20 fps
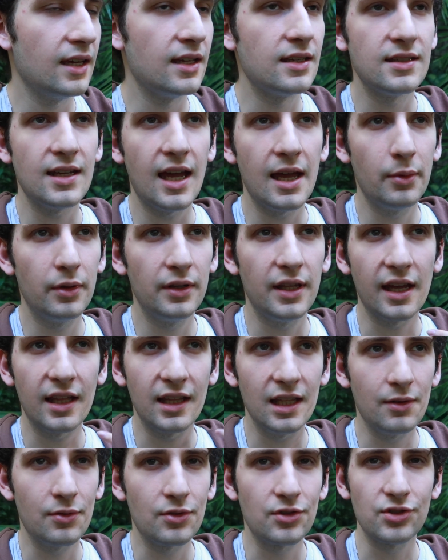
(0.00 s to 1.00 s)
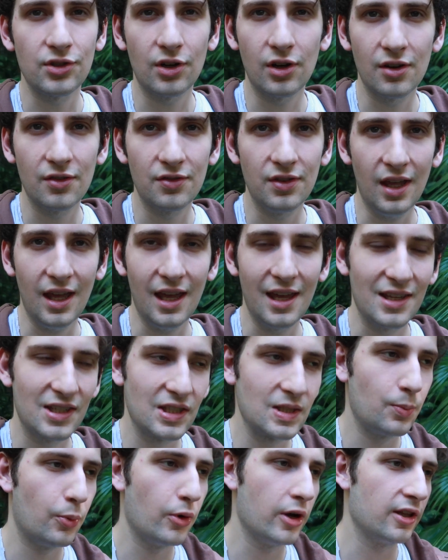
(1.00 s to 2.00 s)
and I will likely reserve a
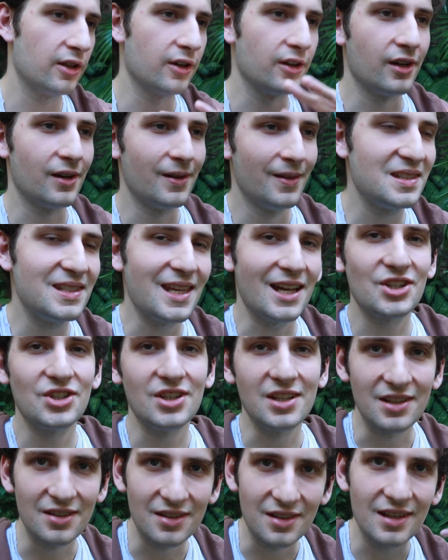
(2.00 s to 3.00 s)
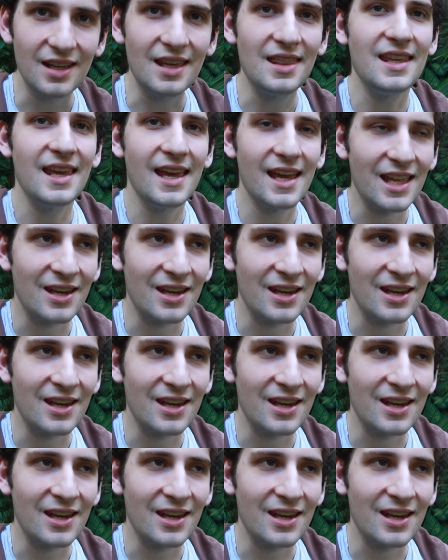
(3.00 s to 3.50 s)
spoiler section in the